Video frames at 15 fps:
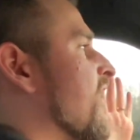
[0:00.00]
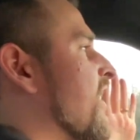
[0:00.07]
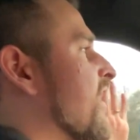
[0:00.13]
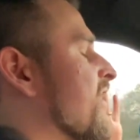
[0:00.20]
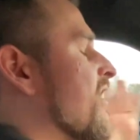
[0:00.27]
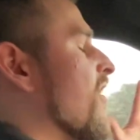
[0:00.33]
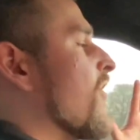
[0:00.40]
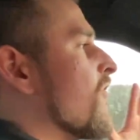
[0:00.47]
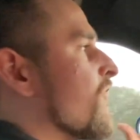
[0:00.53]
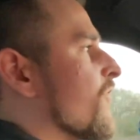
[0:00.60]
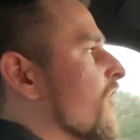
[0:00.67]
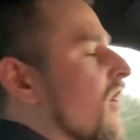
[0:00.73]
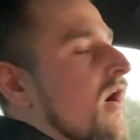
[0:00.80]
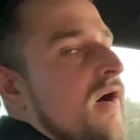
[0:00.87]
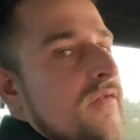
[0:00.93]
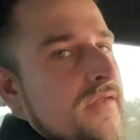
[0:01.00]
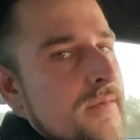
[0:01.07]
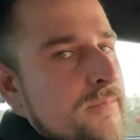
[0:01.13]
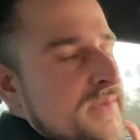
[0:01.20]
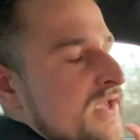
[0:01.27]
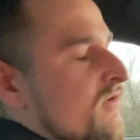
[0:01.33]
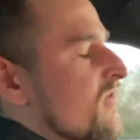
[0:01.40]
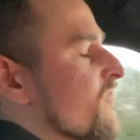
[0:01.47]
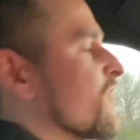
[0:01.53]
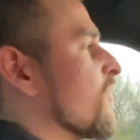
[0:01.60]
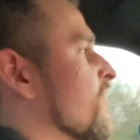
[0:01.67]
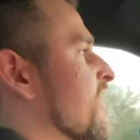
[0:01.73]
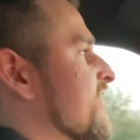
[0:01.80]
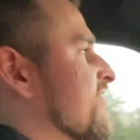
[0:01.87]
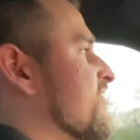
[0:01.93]
and overall the
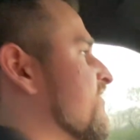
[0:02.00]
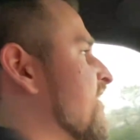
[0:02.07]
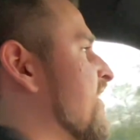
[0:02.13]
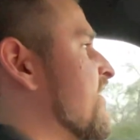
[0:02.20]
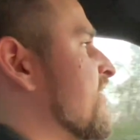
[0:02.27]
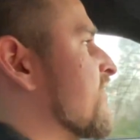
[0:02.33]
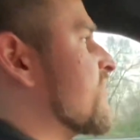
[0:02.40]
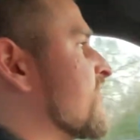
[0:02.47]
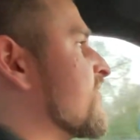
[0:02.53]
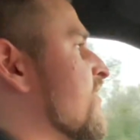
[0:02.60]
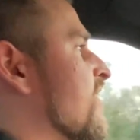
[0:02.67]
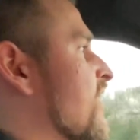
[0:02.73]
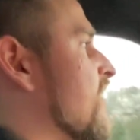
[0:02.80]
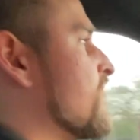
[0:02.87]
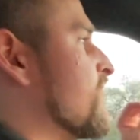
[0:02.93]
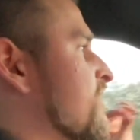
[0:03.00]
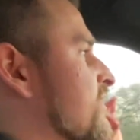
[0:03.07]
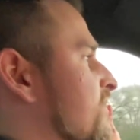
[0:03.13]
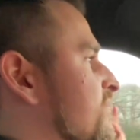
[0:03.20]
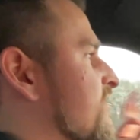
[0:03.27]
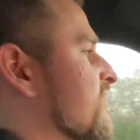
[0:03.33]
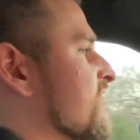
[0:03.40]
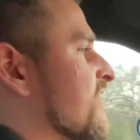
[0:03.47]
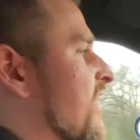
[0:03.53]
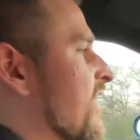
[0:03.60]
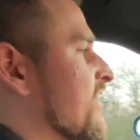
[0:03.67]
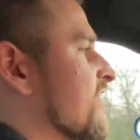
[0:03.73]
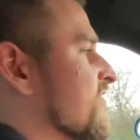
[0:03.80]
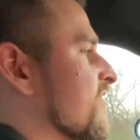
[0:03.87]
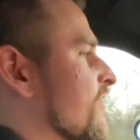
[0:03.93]
beautiful aesthetics of the
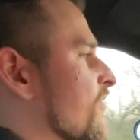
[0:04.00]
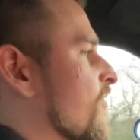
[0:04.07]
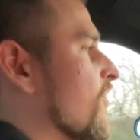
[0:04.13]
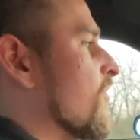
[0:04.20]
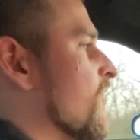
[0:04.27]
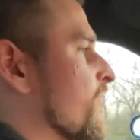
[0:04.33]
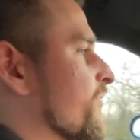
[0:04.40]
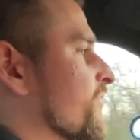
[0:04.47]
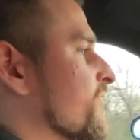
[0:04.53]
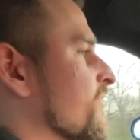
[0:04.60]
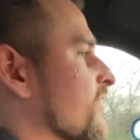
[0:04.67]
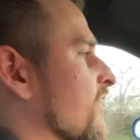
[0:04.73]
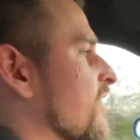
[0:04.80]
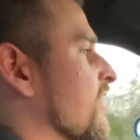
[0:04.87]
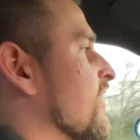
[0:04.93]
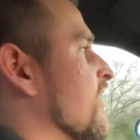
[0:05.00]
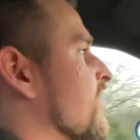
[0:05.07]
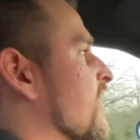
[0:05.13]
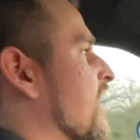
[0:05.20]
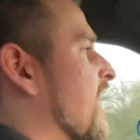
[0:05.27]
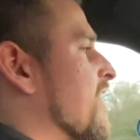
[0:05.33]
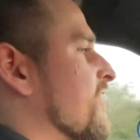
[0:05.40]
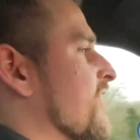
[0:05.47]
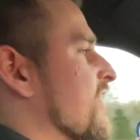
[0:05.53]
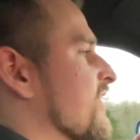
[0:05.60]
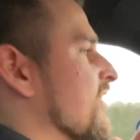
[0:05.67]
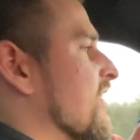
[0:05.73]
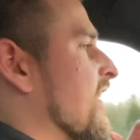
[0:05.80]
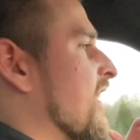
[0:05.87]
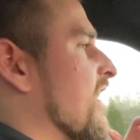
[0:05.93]
design as a whole. I
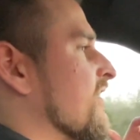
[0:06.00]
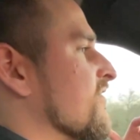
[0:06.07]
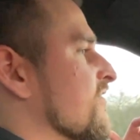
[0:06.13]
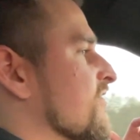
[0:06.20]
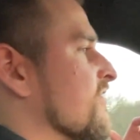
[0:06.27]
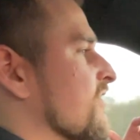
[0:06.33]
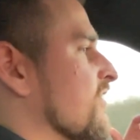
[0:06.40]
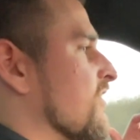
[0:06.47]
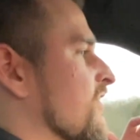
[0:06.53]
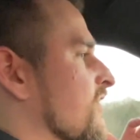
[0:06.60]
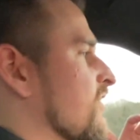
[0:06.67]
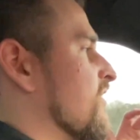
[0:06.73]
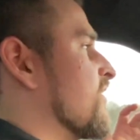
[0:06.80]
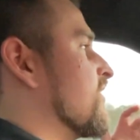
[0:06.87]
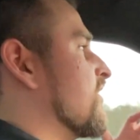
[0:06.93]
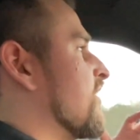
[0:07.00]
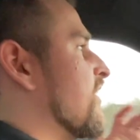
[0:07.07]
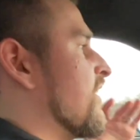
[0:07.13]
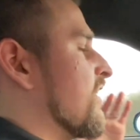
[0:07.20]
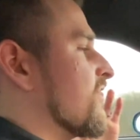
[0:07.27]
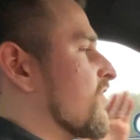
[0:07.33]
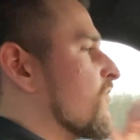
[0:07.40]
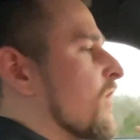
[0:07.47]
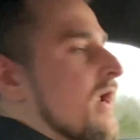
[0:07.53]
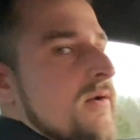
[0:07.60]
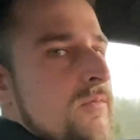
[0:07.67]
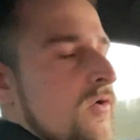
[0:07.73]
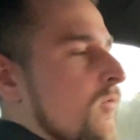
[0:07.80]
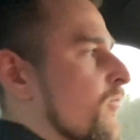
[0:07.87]
think it has incredible